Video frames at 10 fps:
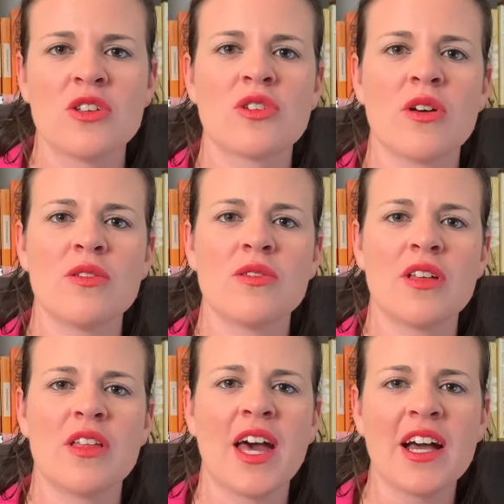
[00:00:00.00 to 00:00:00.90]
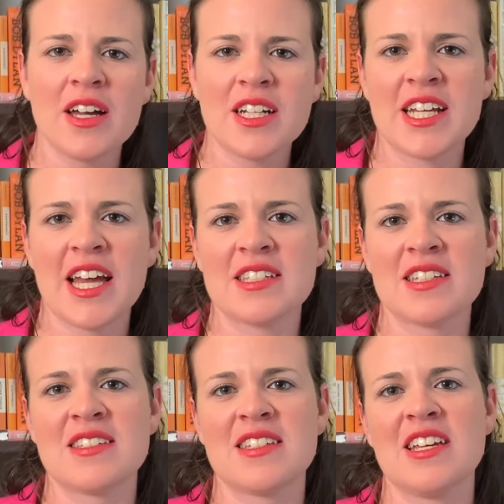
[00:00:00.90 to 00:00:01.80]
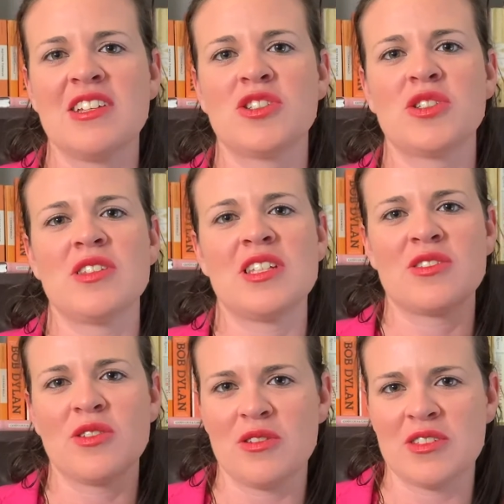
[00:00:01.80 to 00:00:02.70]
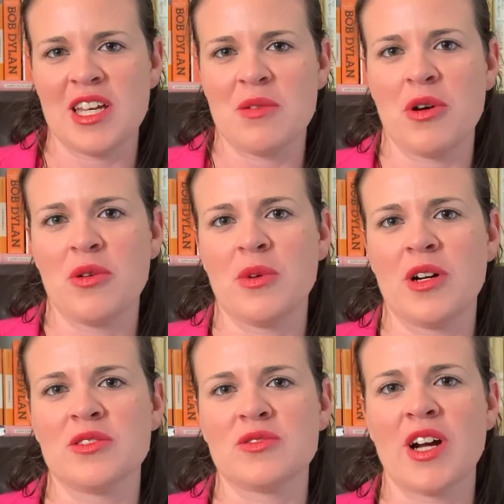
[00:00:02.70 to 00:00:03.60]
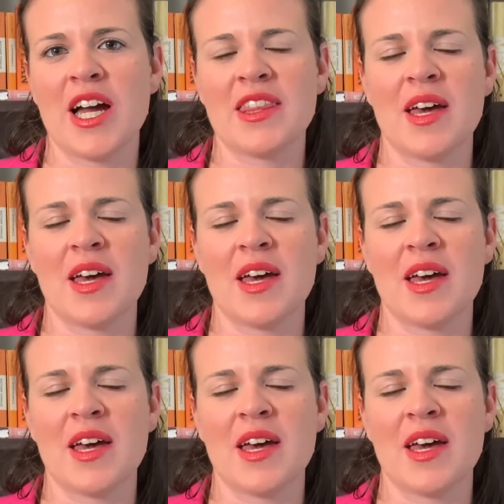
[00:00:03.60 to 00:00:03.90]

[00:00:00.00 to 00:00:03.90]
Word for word: So that kind of takes us into this nocebo world, right?